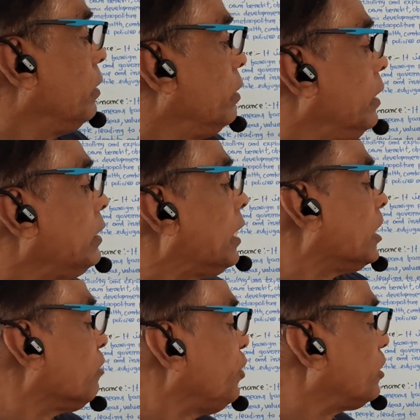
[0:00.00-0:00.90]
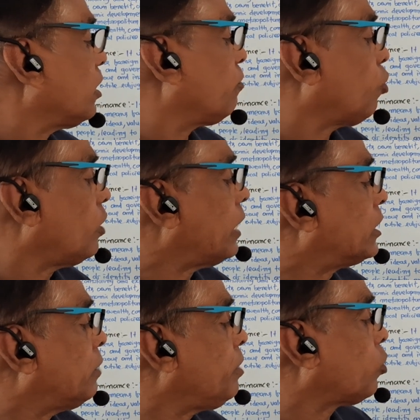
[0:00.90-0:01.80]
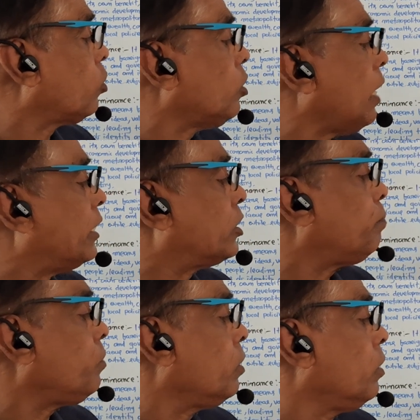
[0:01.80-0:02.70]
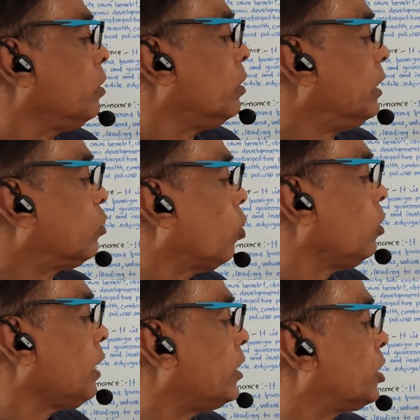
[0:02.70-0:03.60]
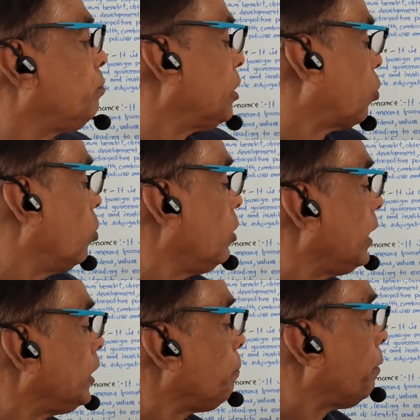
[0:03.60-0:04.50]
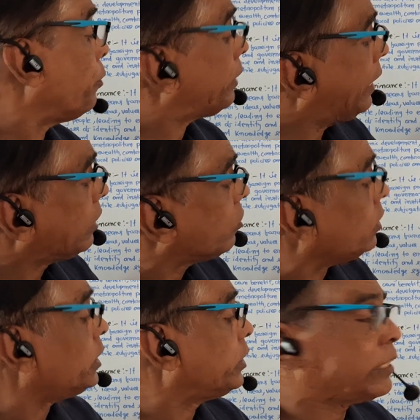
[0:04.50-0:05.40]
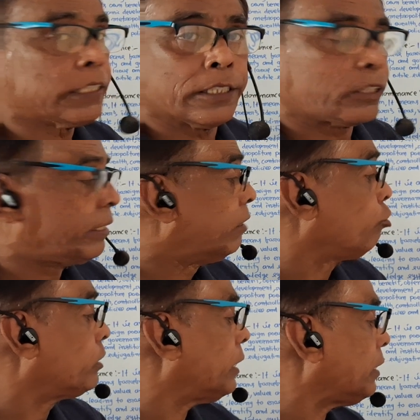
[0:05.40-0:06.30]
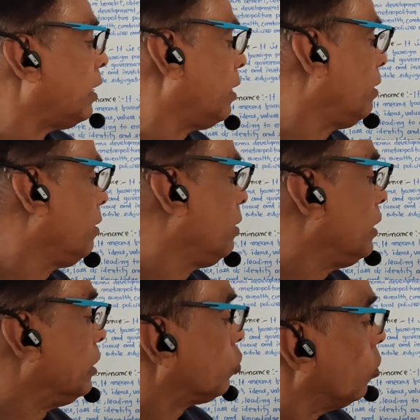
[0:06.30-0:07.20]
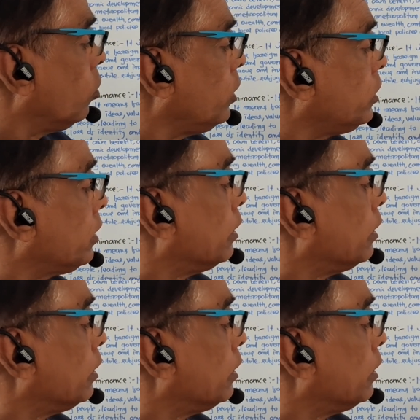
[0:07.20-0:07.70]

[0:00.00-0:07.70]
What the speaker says: it is another feature of colonialism. In colonialism, the colonizing power encourages citizens to settle in colonies,